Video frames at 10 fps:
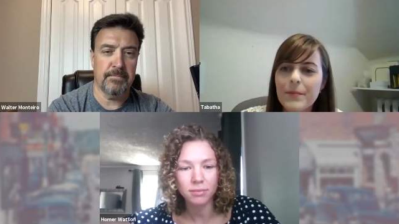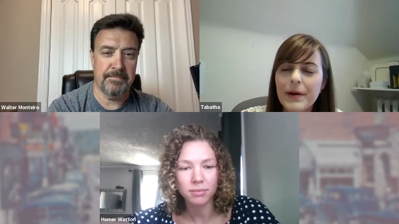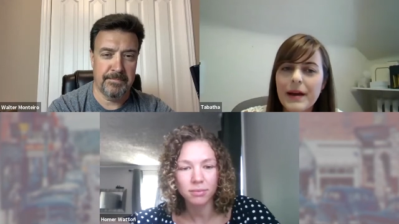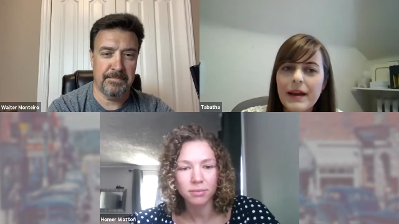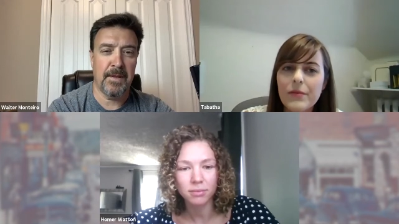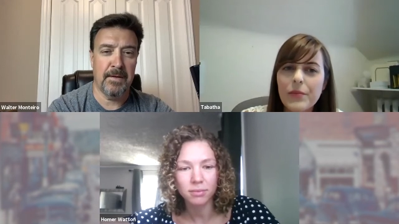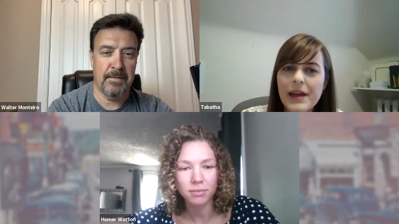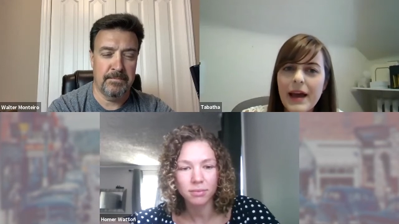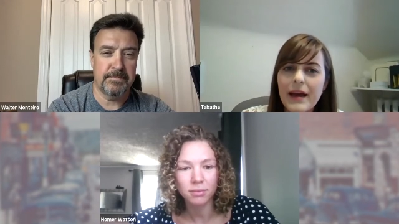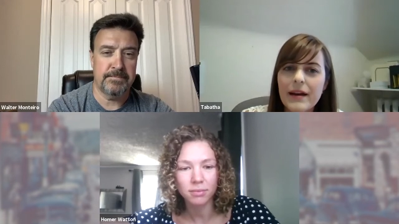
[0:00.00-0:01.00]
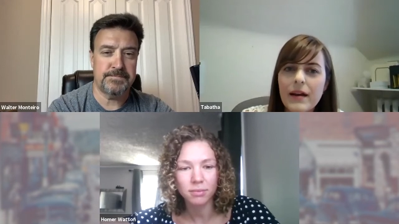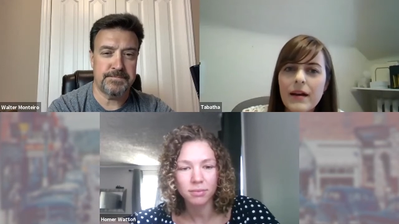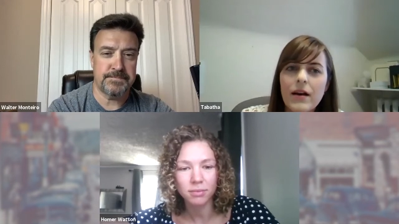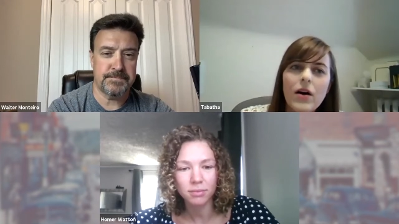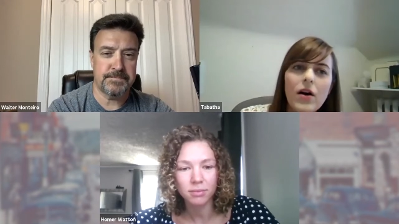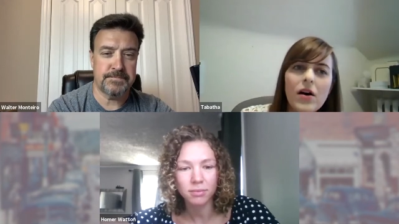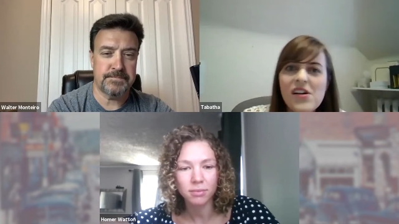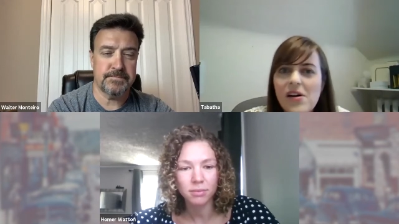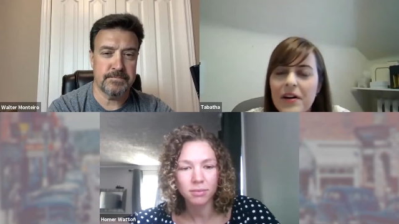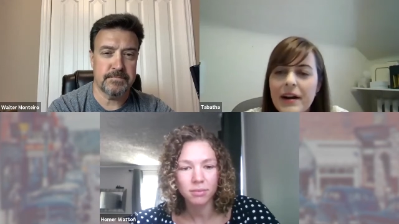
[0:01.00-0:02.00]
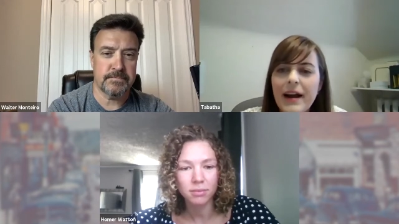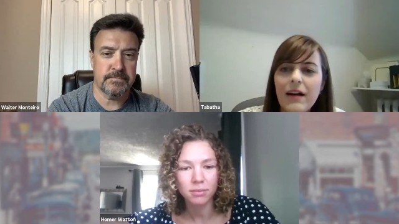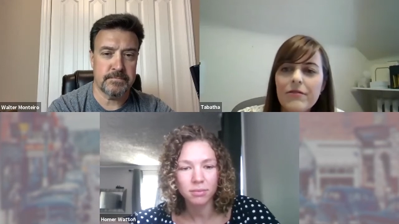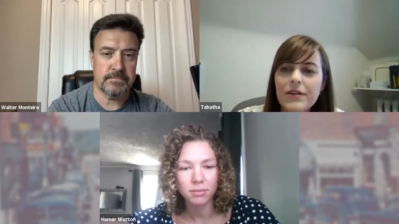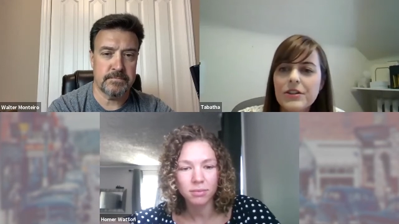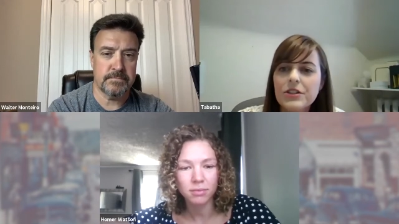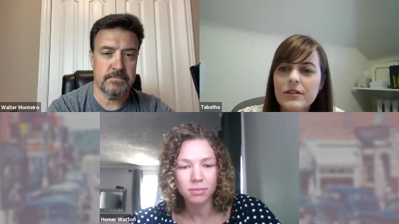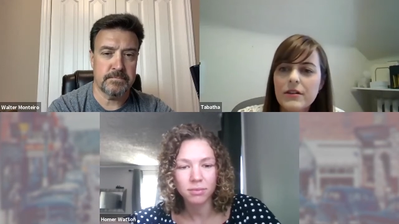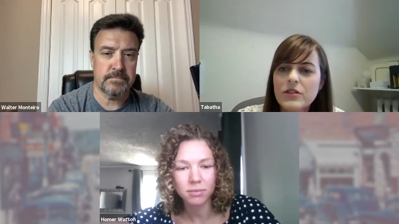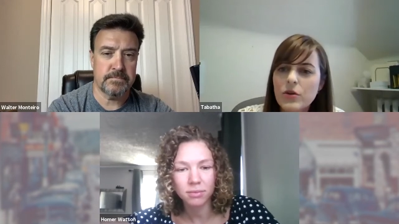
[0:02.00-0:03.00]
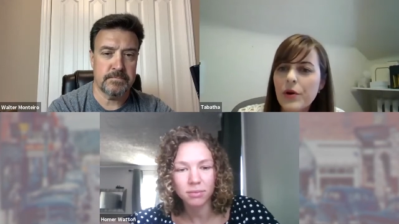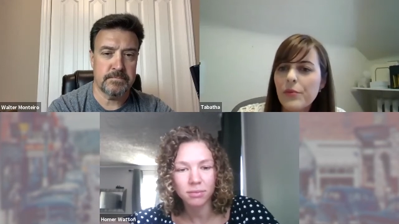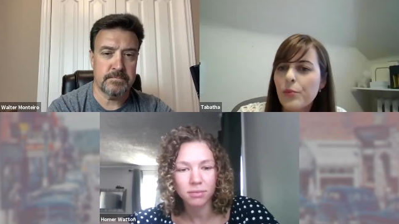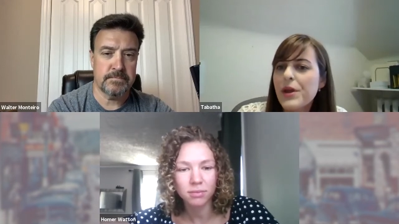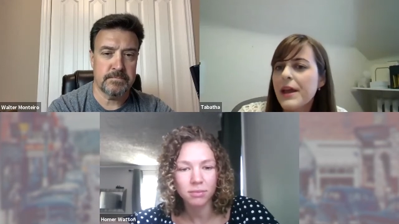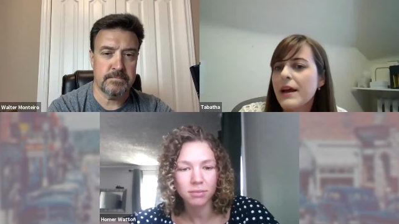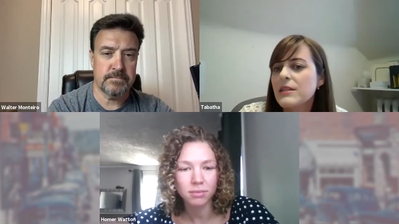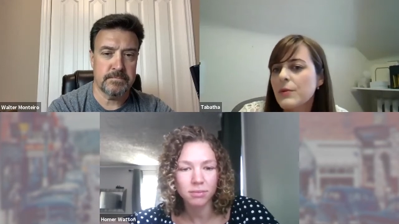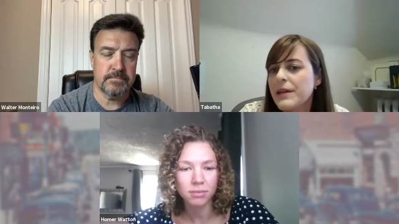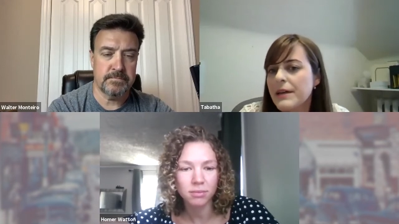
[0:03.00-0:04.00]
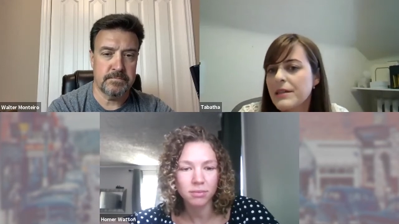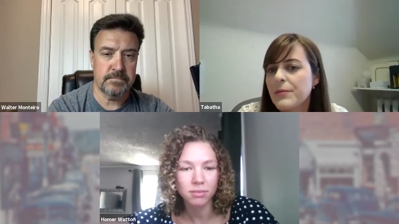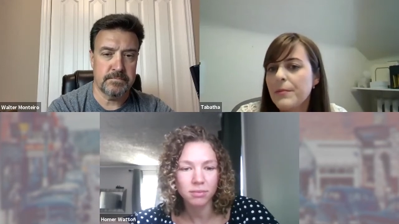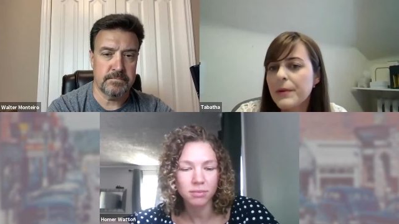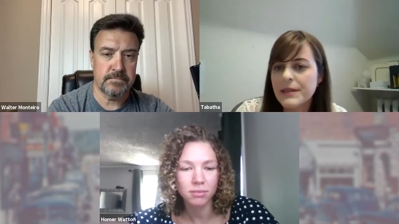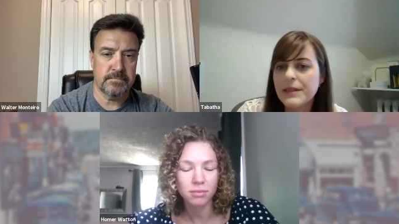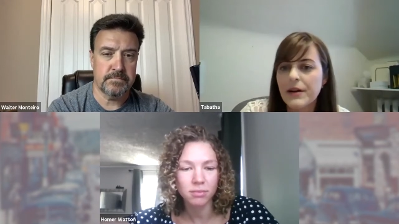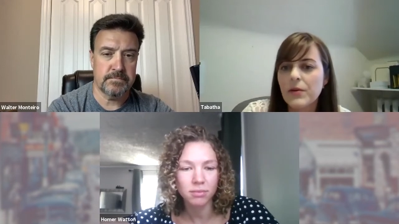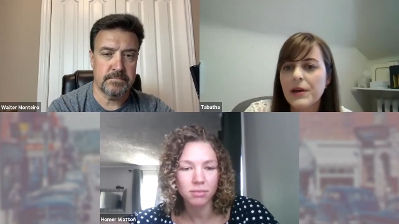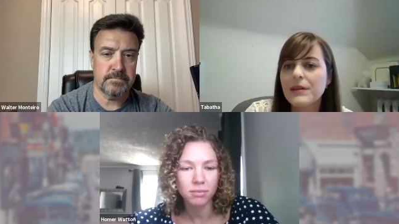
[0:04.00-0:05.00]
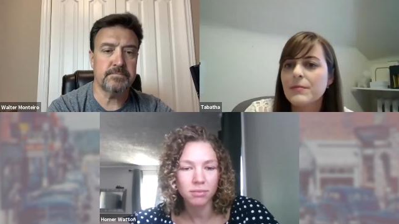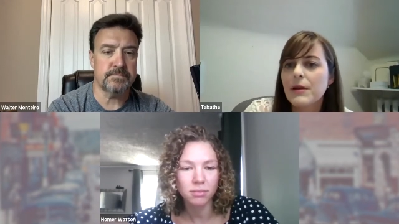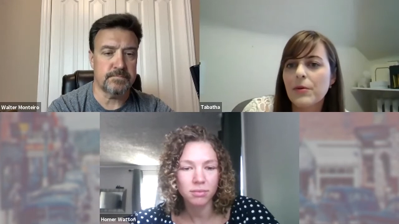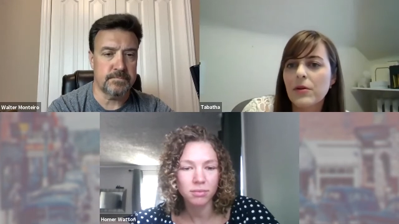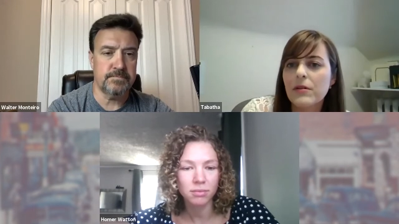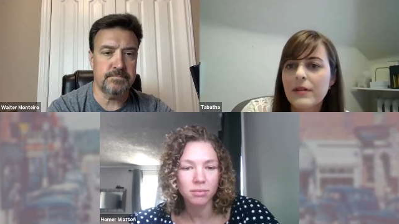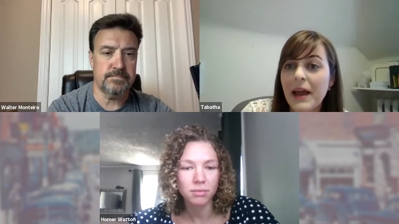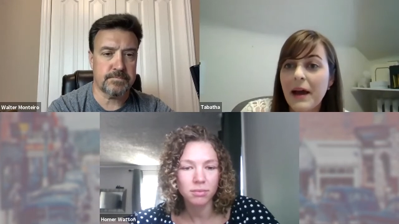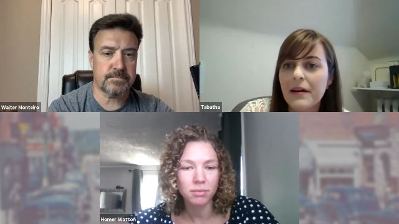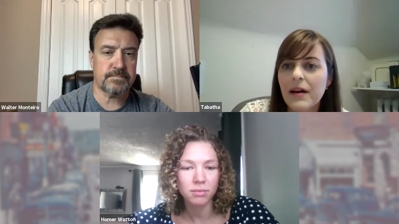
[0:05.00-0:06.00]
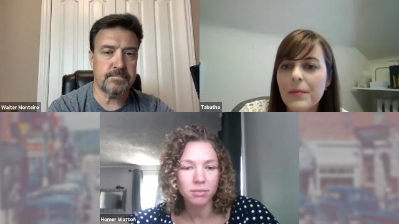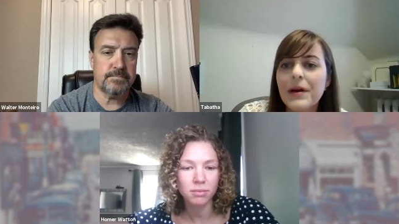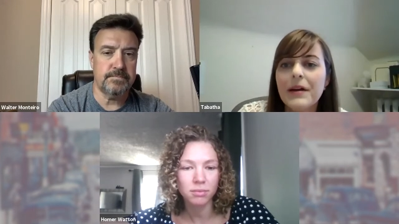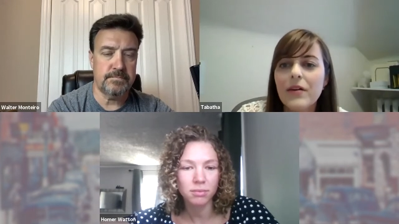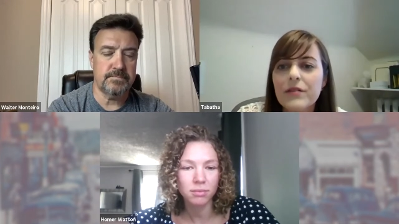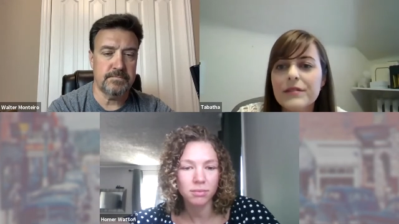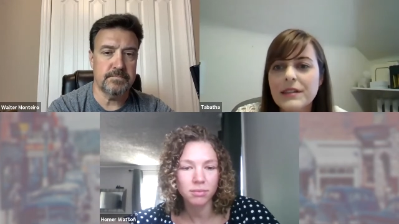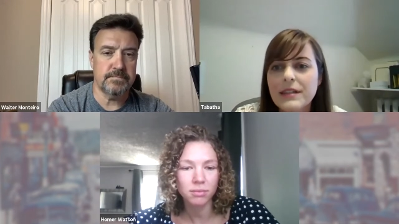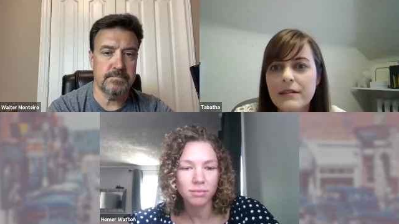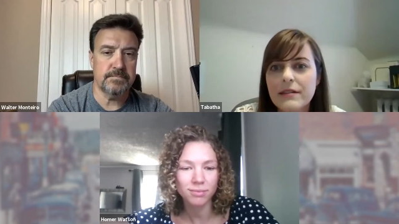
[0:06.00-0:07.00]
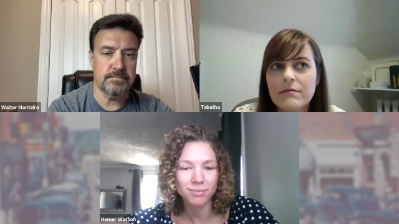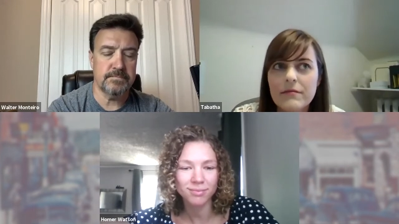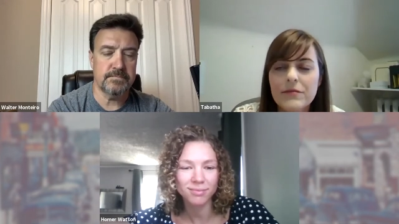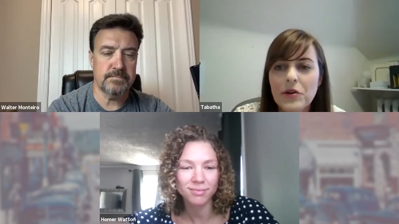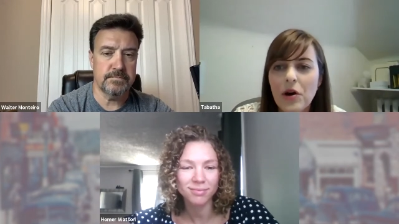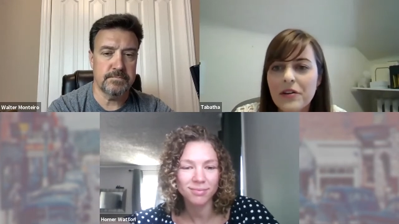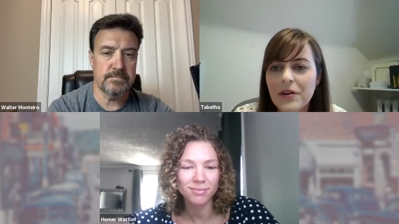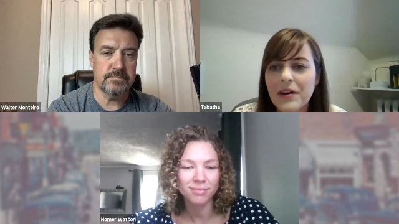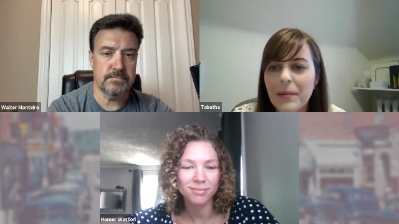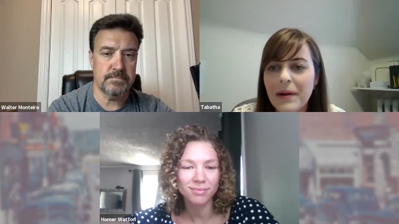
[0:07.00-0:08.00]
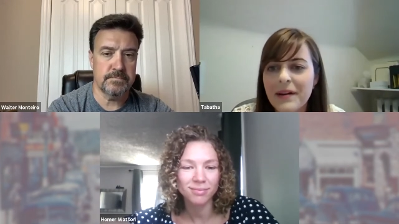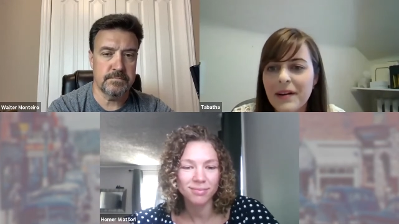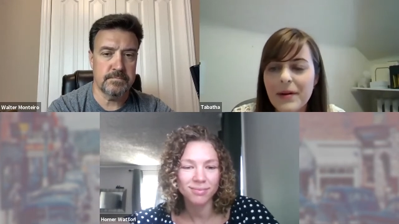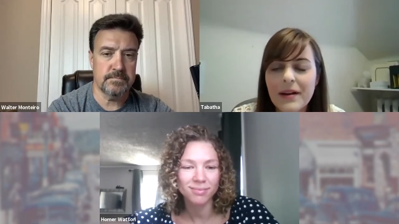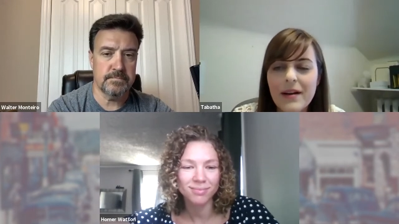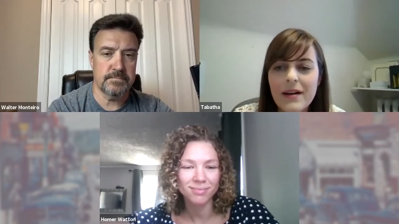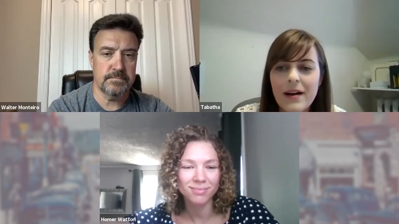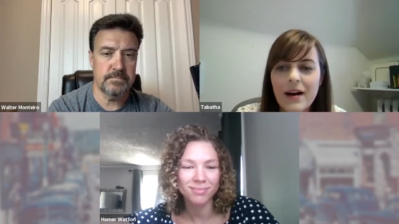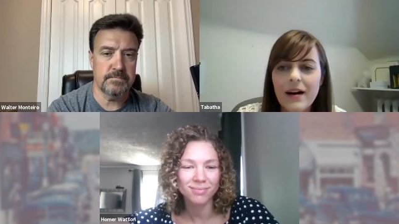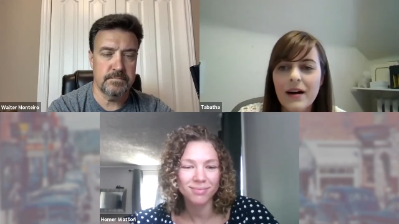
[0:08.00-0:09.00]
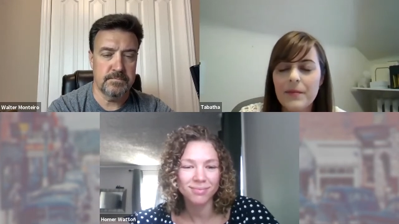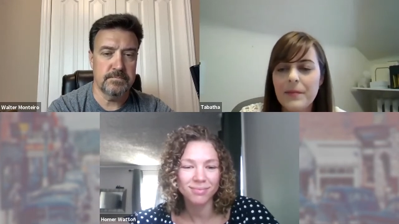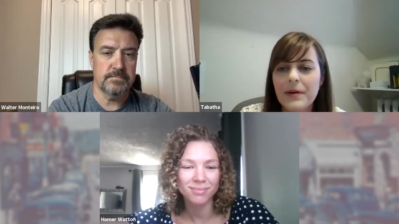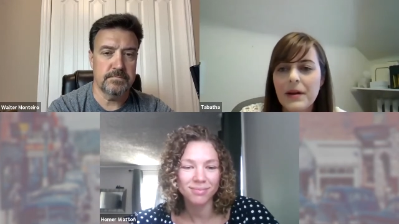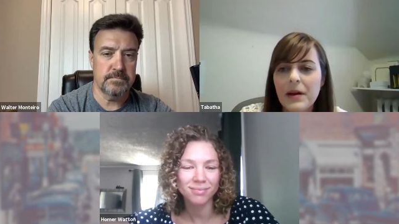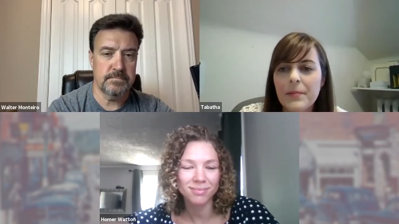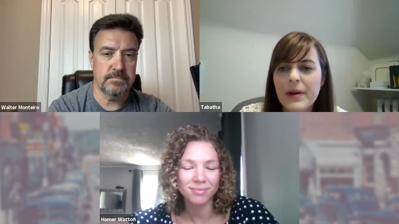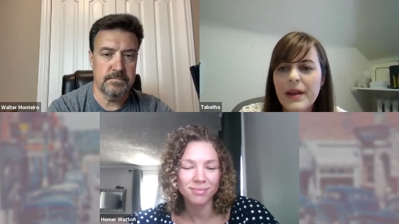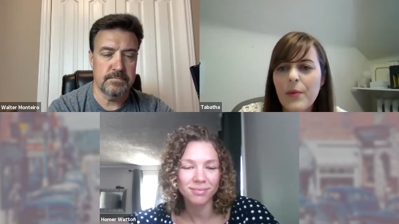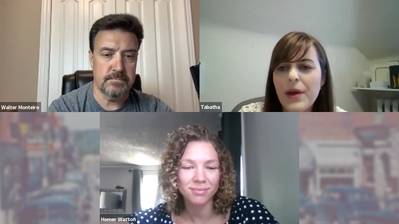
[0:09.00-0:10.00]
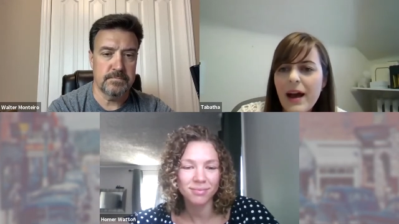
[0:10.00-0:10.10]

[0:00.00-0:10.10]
Speaker 1: but it, we get uh, on an average, so weekends we tend to be busier because people can come in, obviously not during a pandemic. Um, but yeah, we